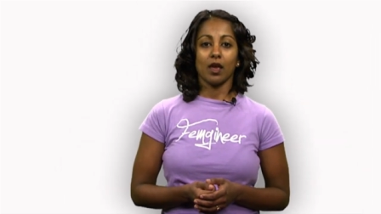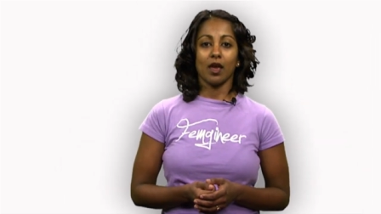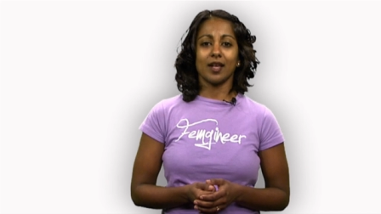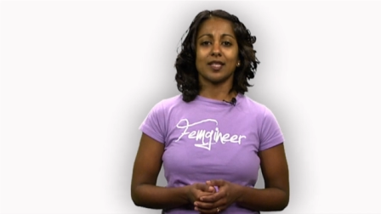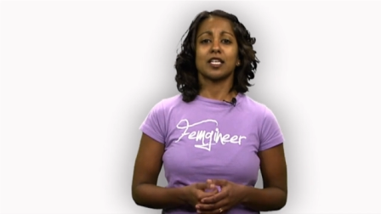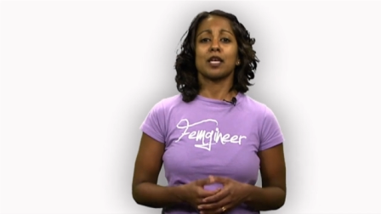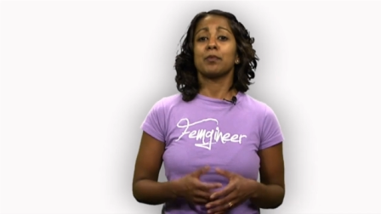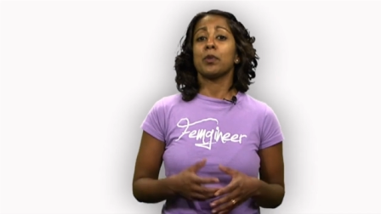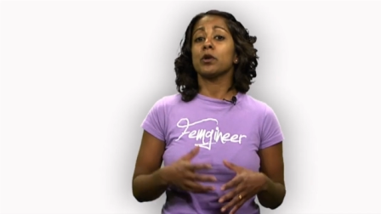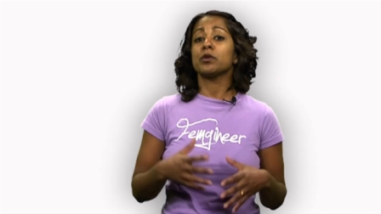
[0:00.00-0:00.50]

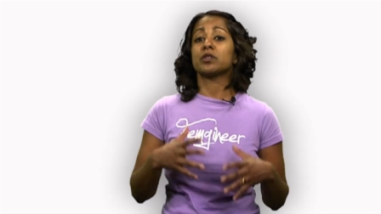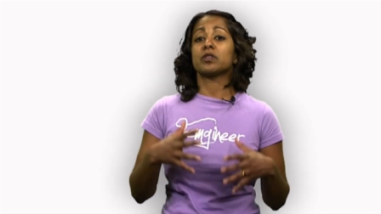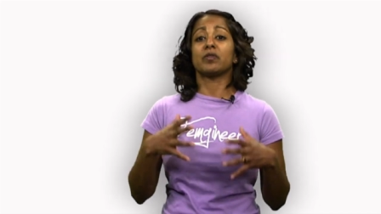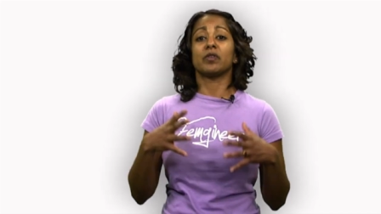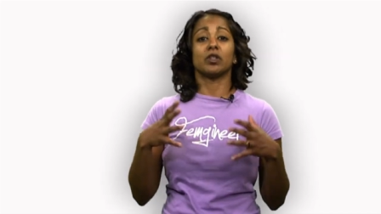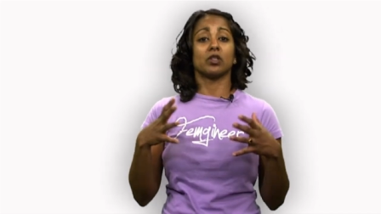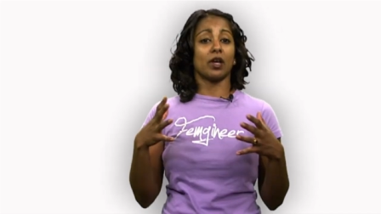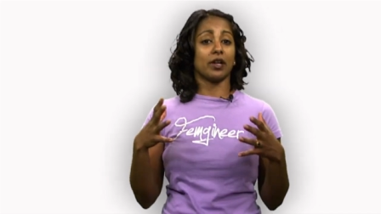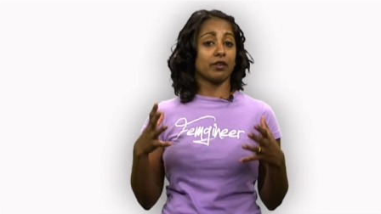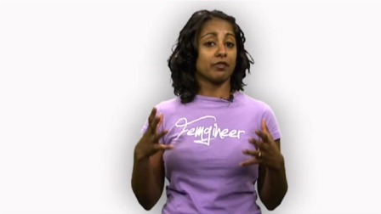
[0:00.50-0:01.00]
It's composed of
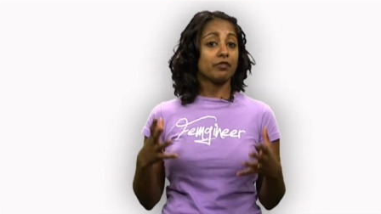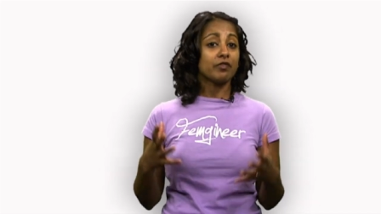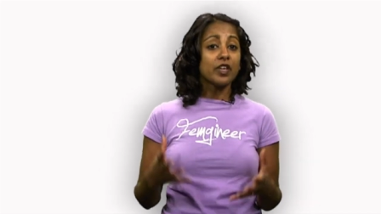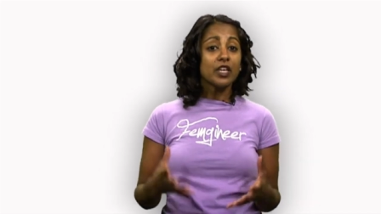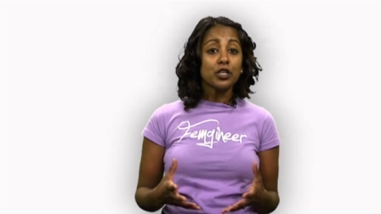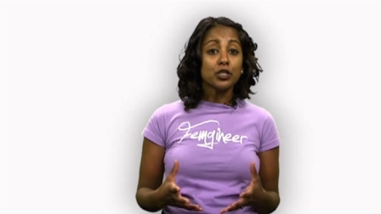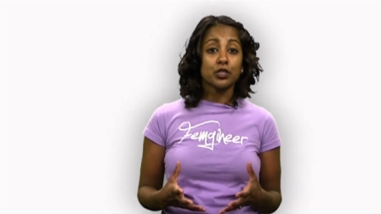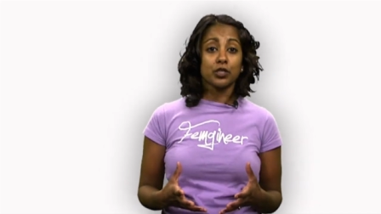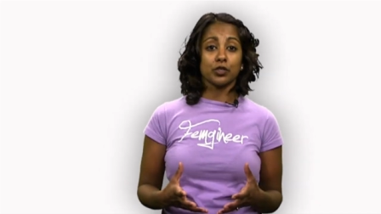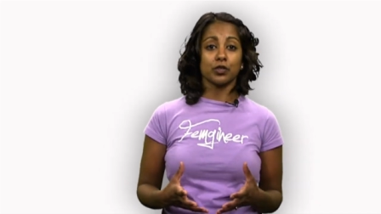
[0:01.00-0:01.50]
a lot of
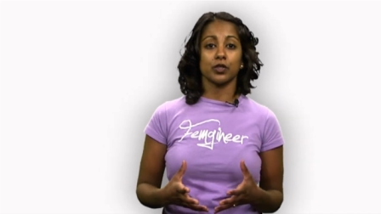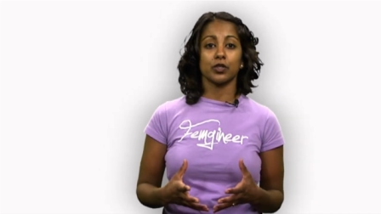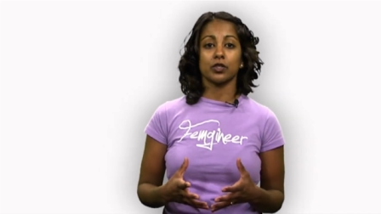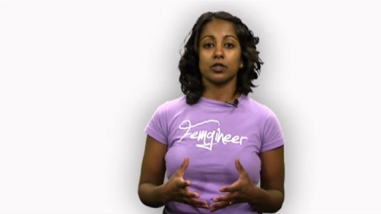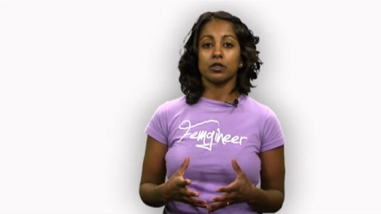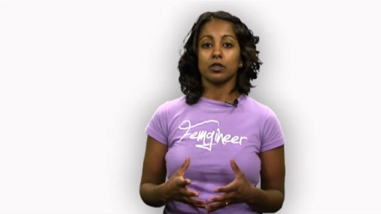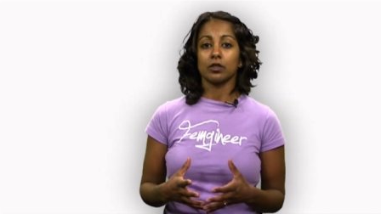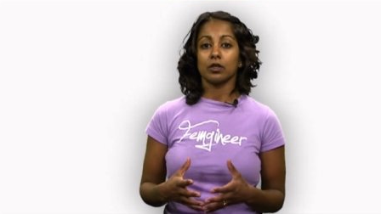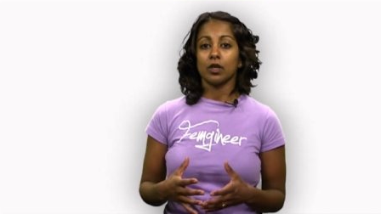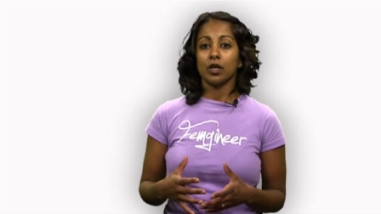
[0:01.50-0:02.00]

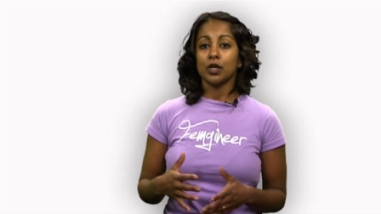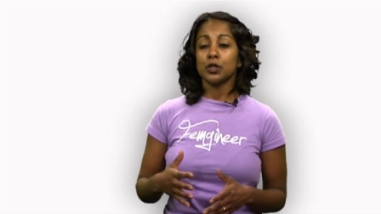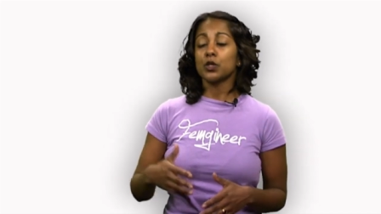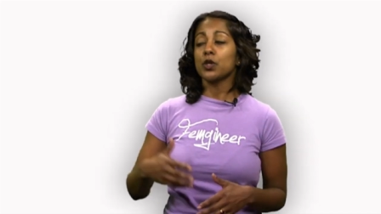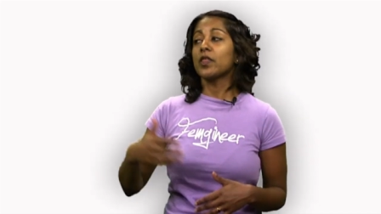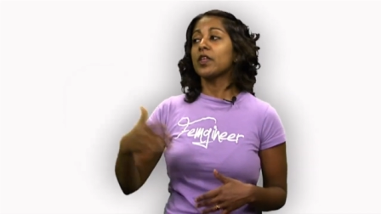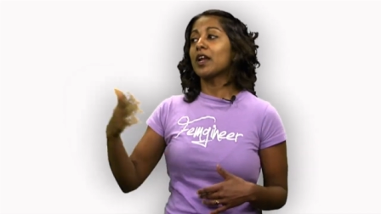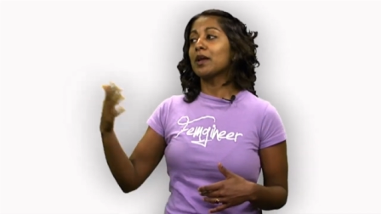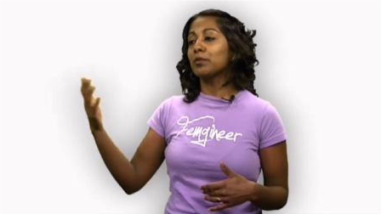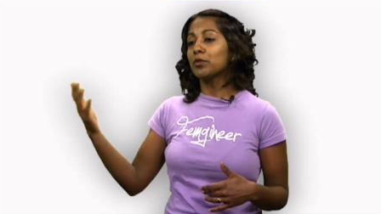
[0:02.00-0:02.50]
features.
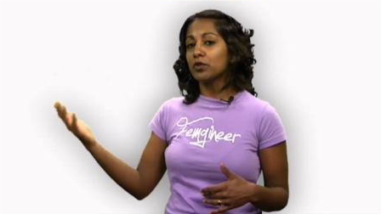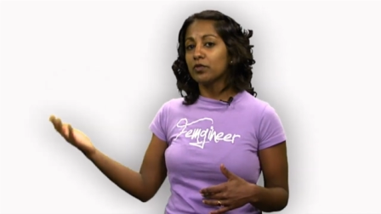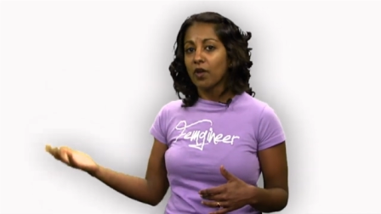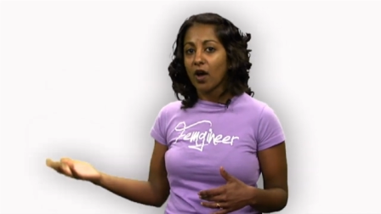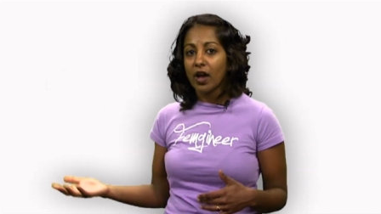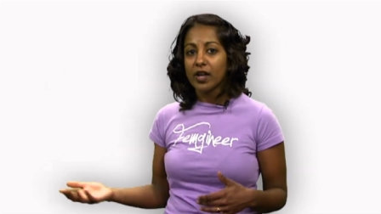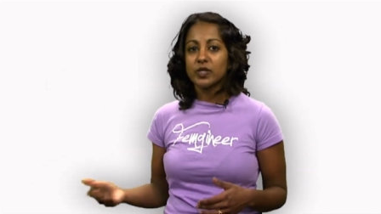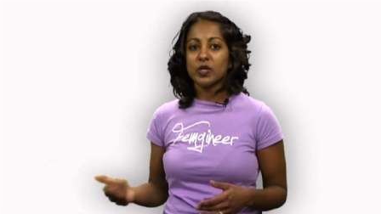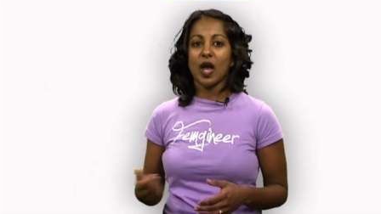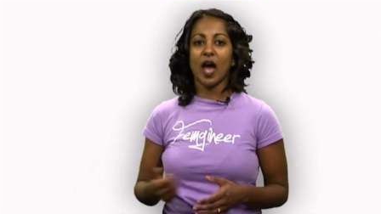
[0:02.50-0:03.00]
So then I move
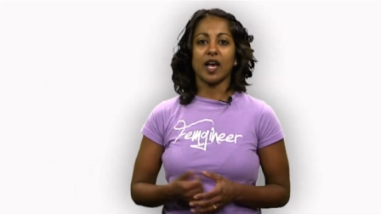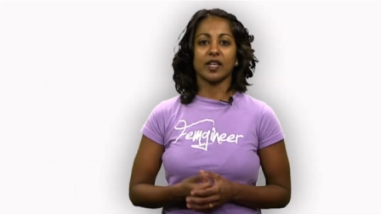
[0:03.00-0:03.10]
on to